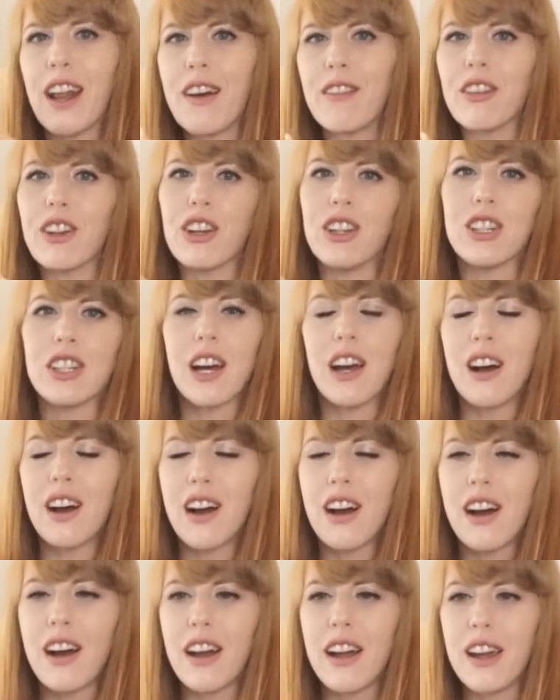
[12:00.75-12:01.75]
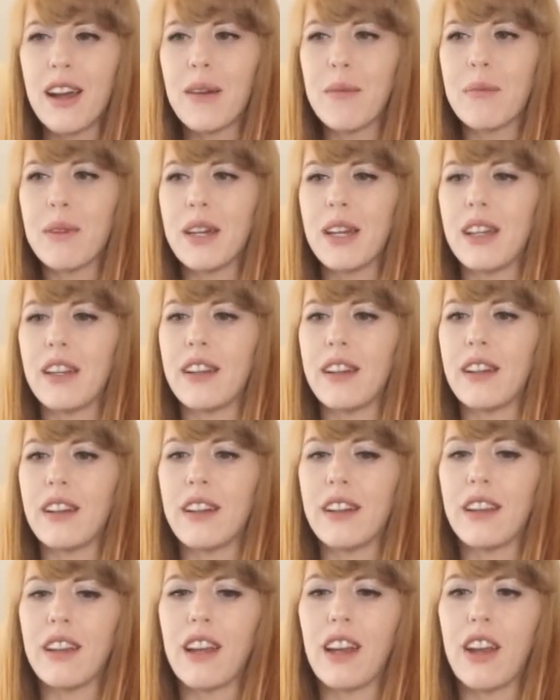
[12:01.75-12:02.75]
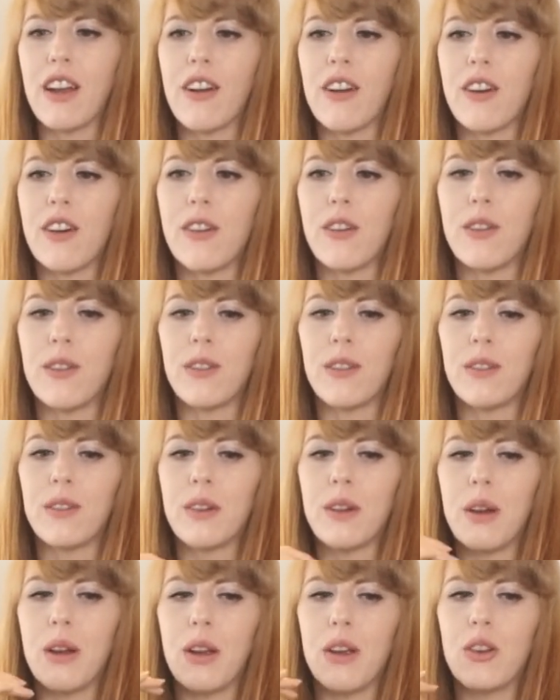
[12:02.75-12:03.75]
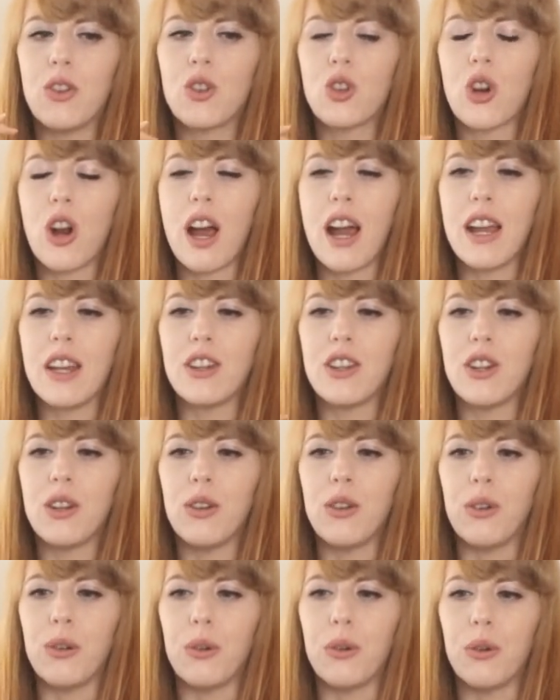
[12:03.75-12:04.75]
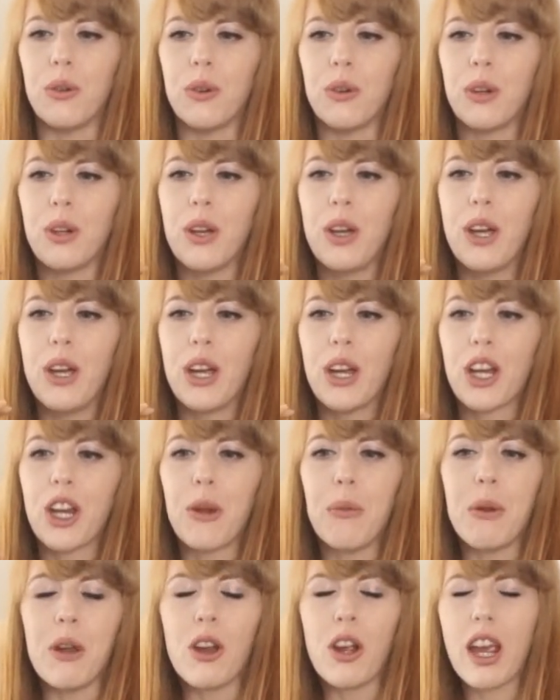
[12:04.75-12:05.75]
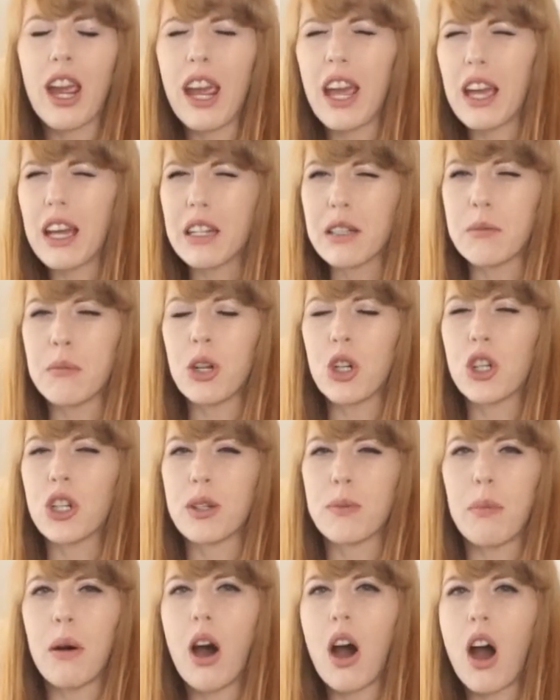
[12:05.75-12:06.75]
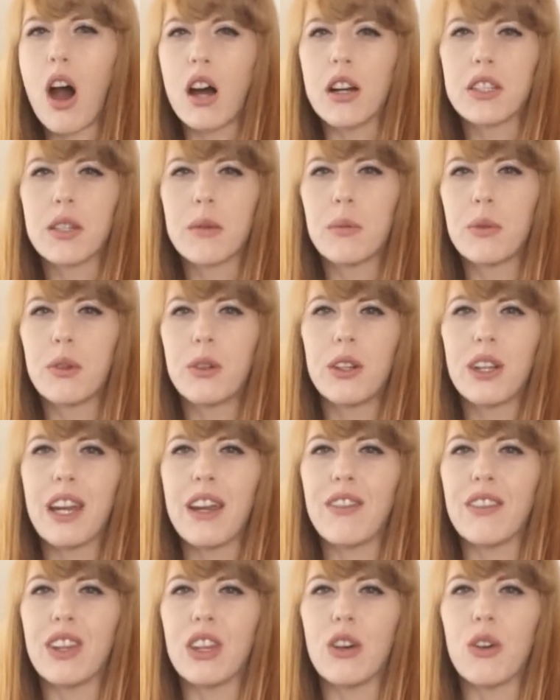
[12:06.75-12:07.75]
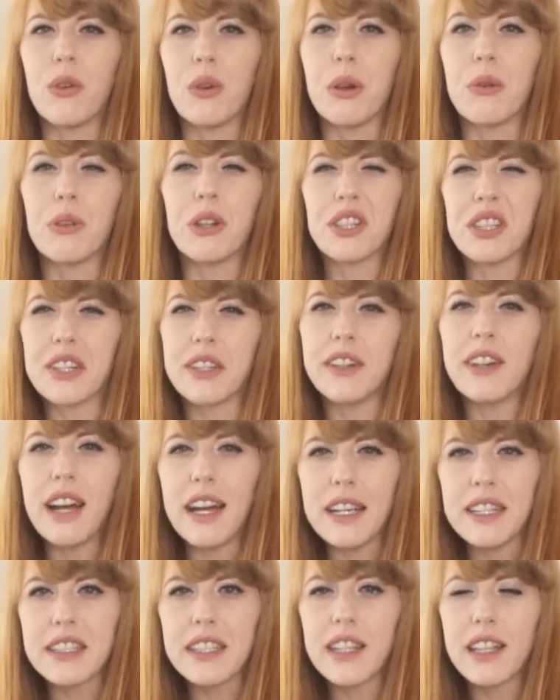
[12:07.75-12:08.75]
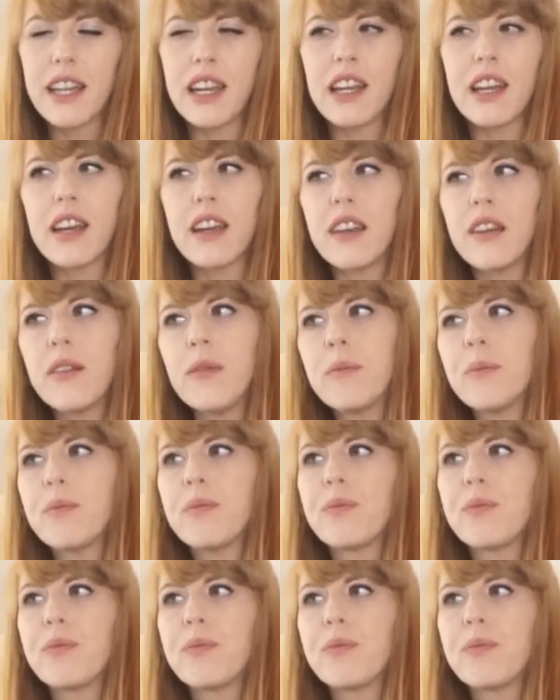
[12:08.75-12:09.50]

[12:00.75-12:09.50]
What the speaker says: have a good time and, you know, try to communicate as much as possible even though we were still isolated.